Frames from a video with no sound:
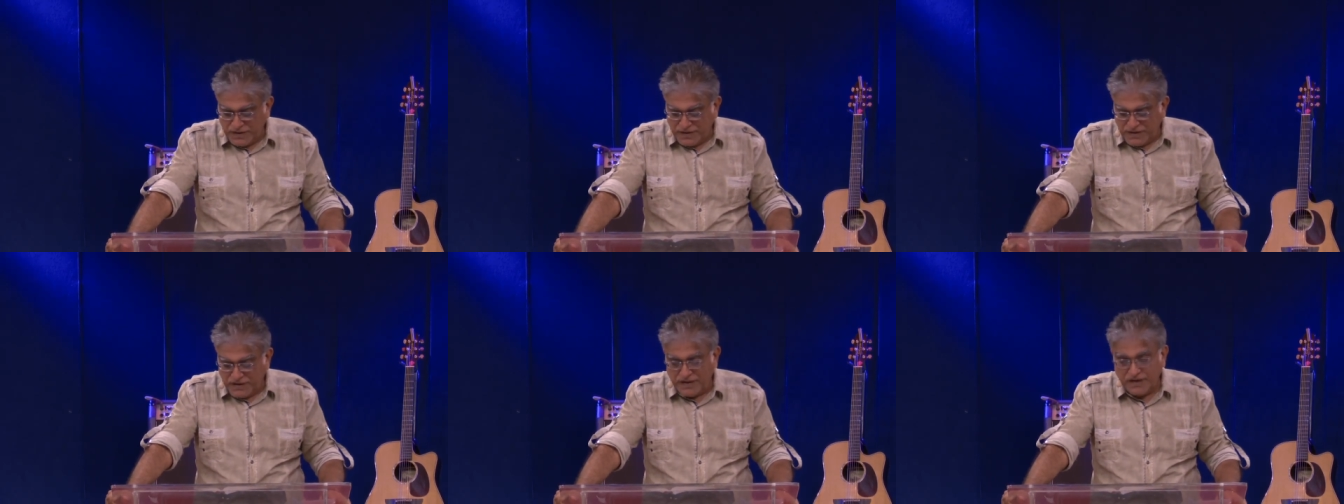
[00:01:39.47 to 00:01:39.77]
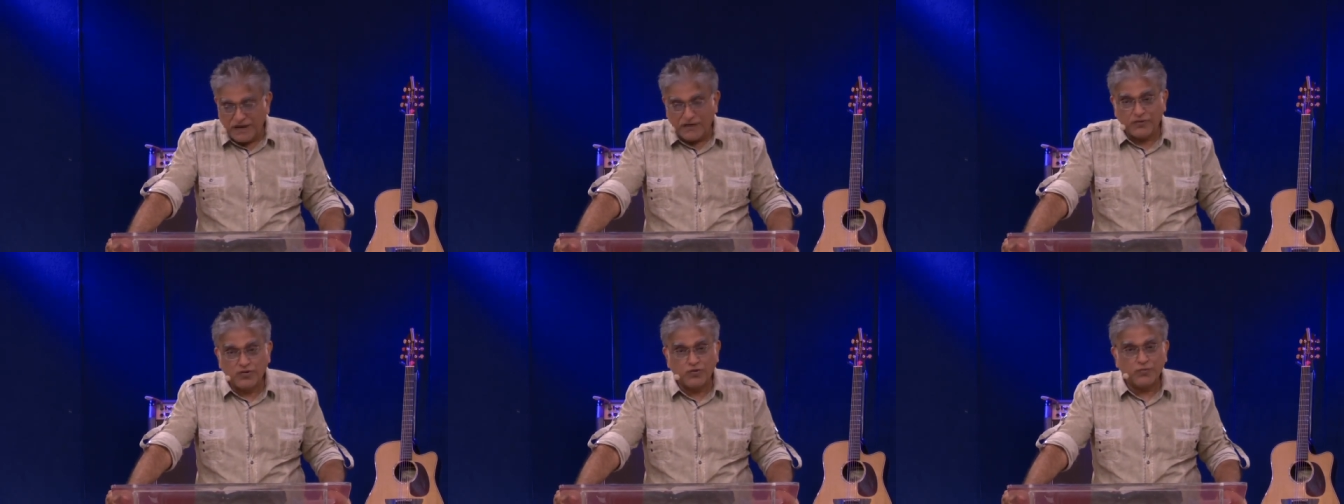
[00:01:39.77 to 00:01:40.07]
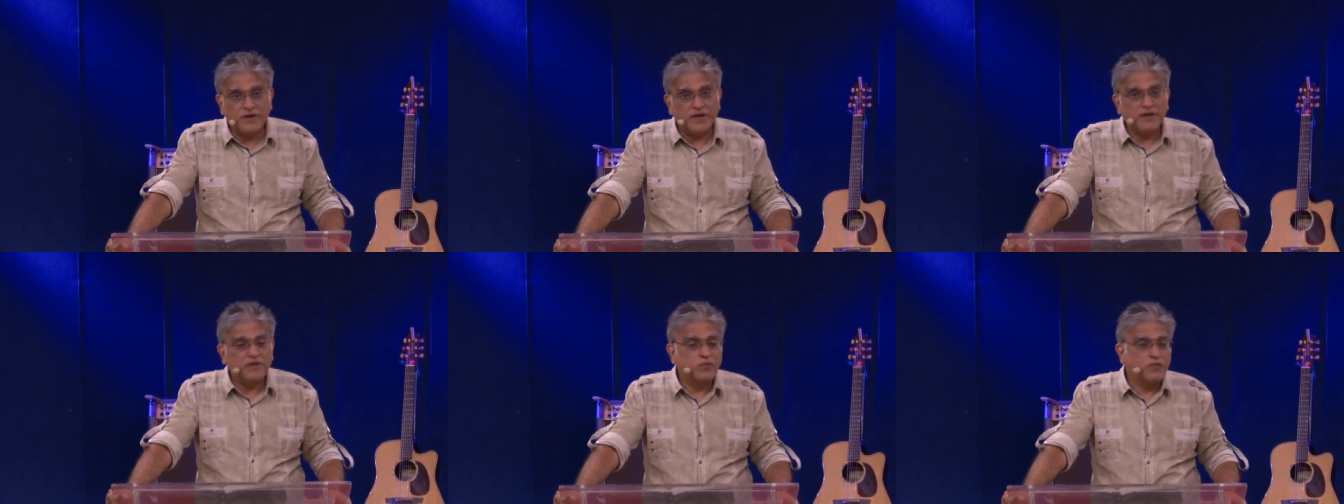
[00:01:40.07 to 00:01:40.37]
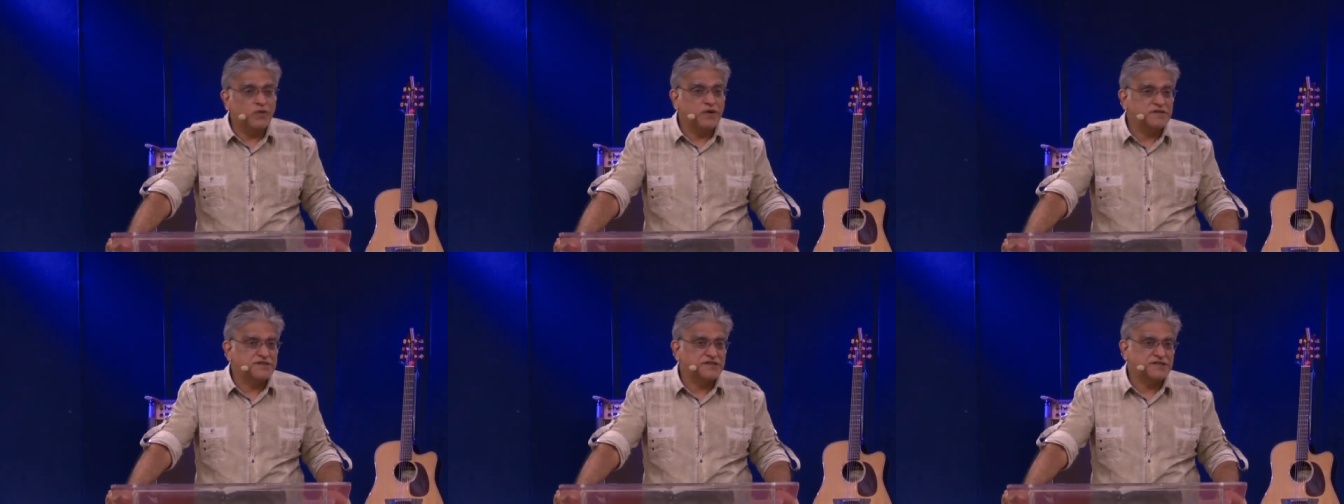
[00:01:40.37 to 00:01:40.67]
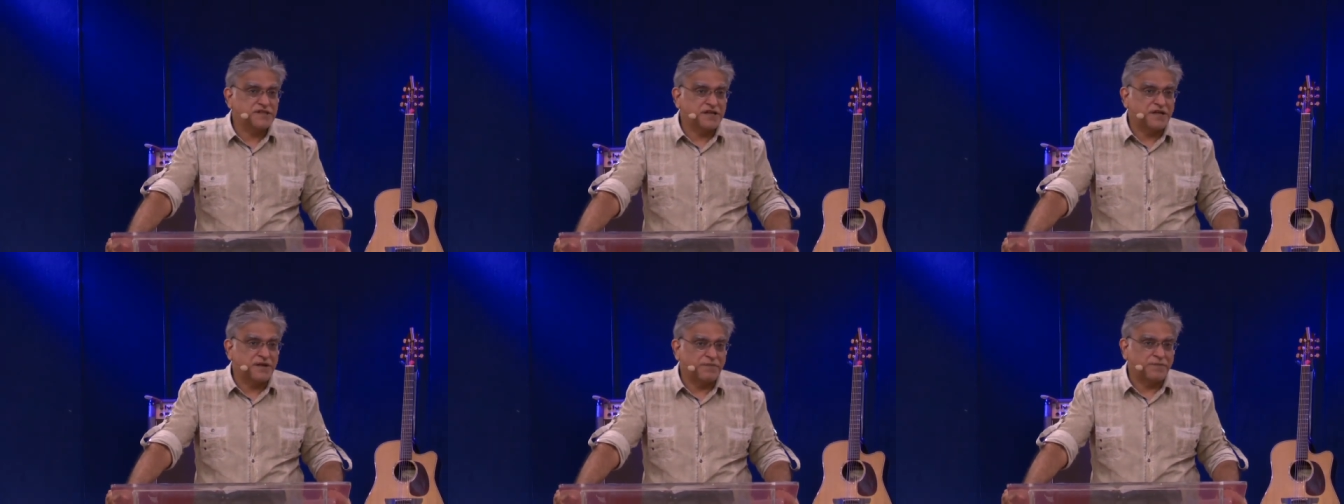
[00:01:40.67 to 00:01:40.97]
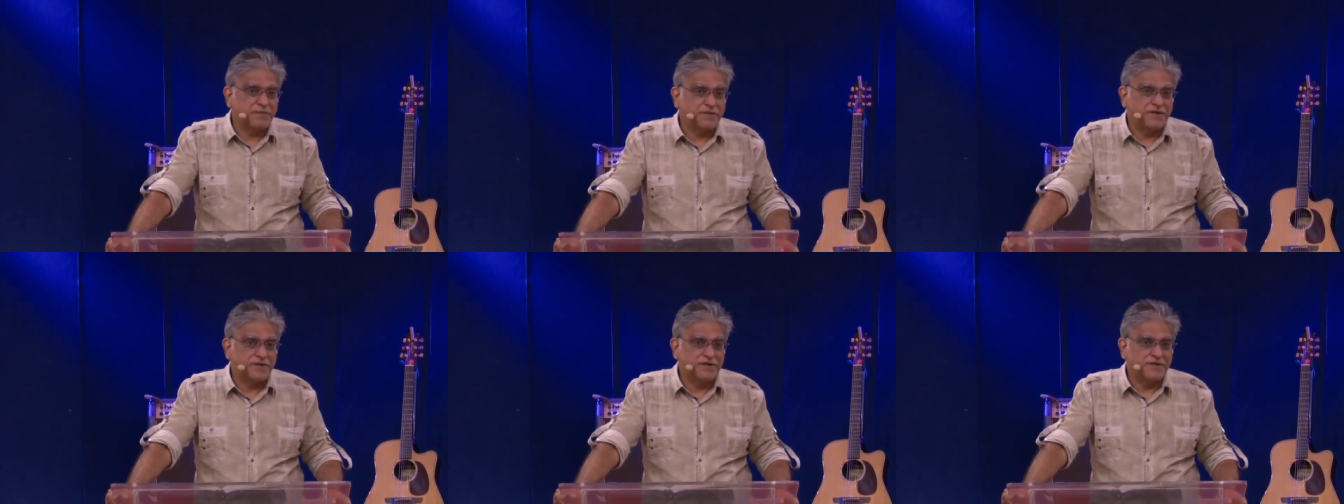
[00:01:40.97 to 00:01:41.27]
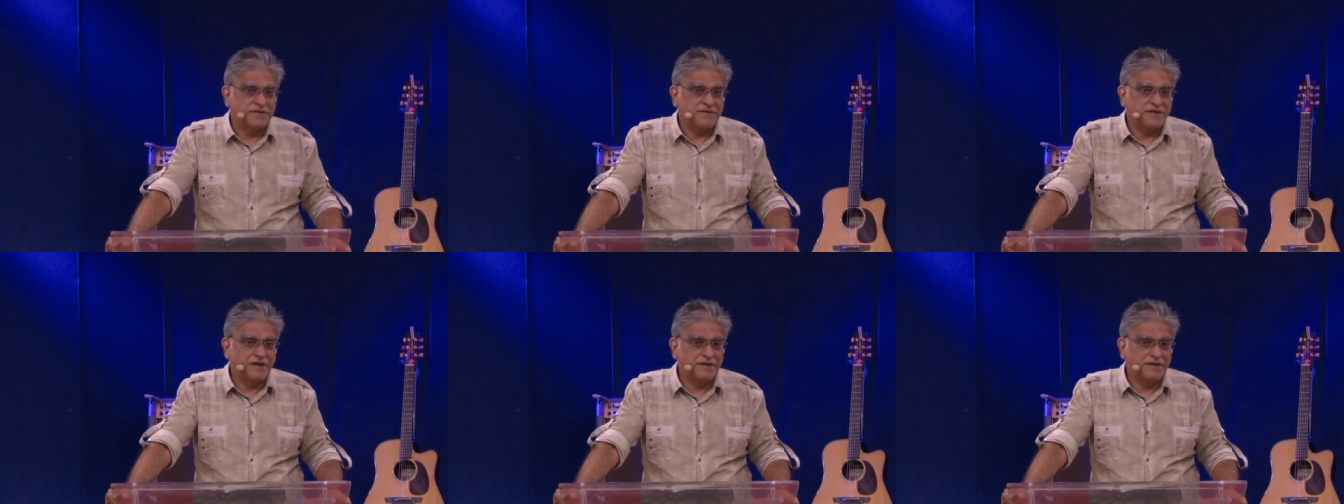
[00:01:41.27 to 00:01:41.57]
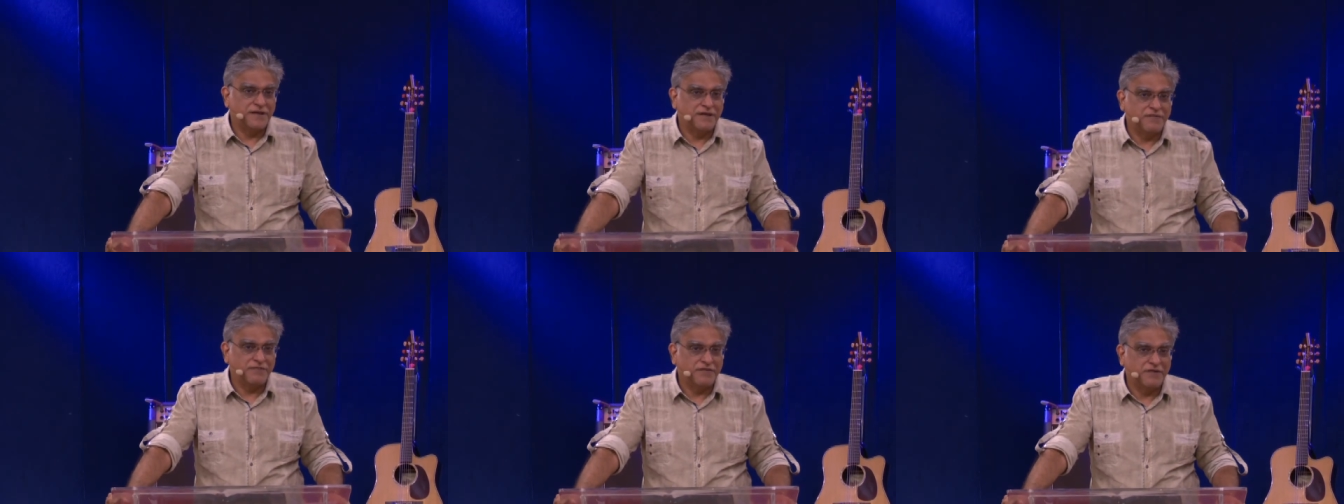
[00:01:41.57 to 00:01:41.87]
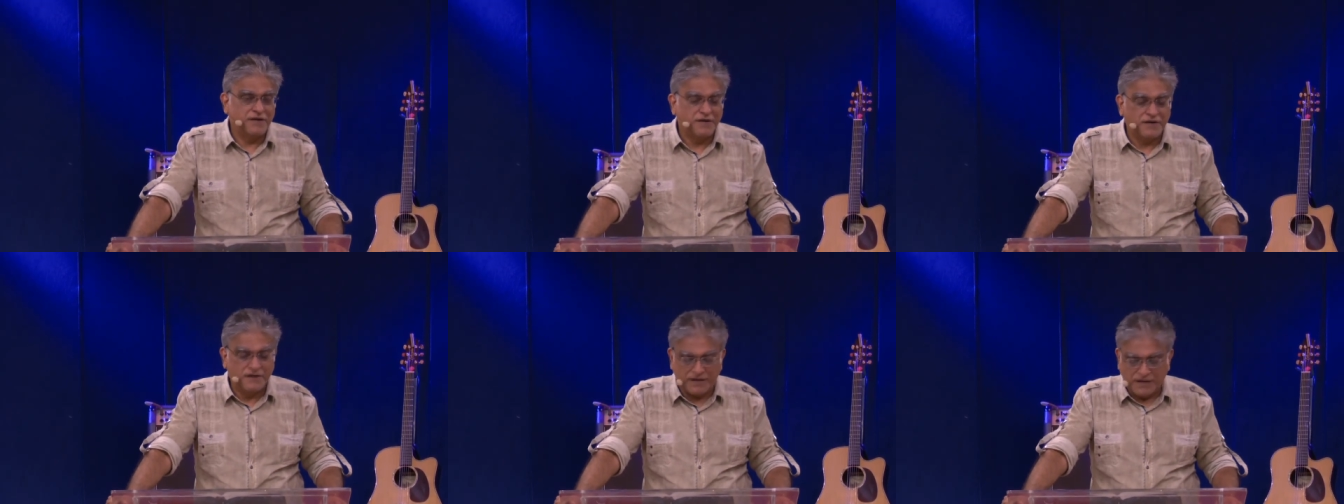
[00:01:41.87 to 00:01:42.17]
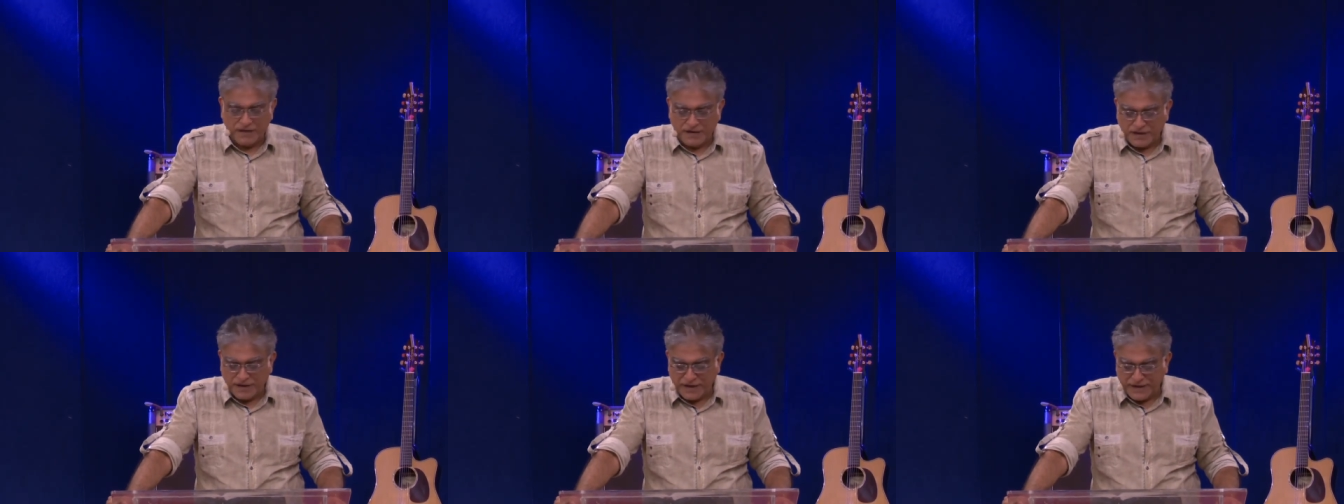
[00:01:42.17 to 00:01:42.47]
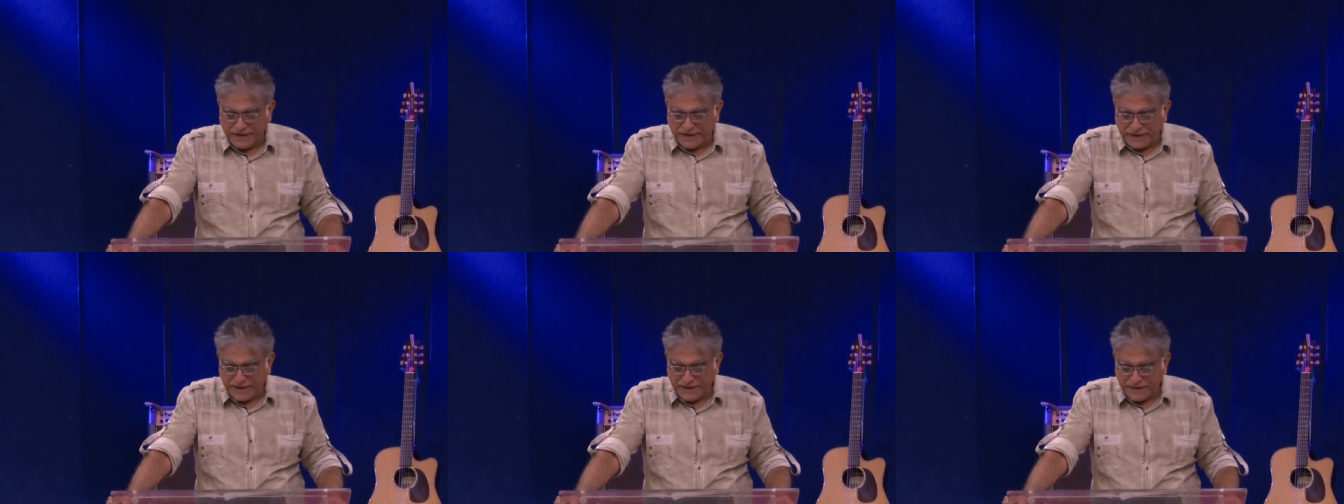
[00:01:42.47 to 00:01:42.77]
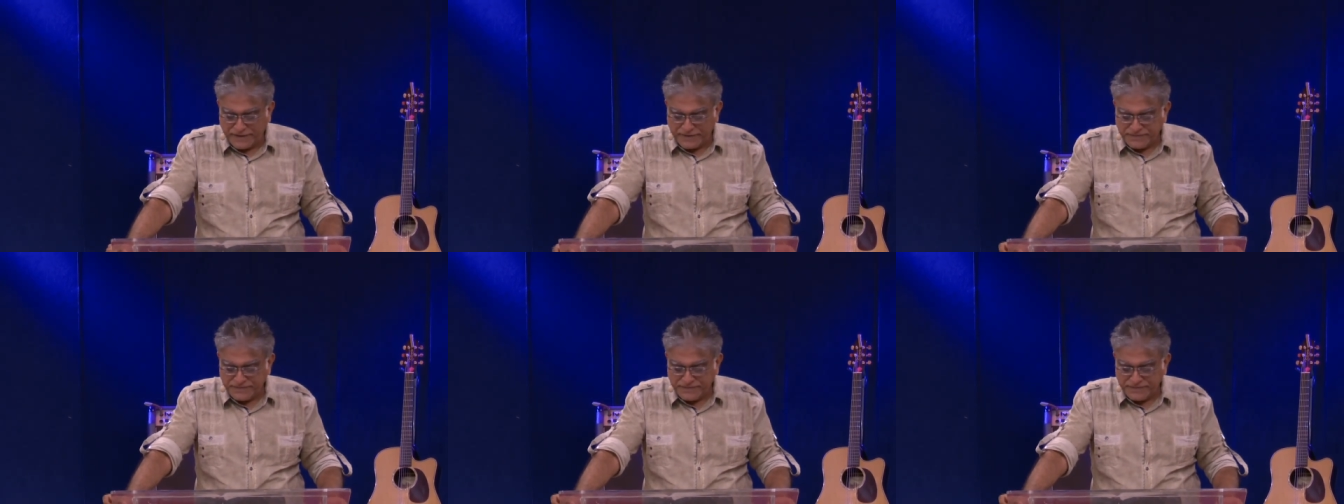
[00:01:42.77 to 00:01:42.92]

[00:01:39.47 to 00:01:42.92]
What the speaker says: they are going to be in a worse shape than they were in.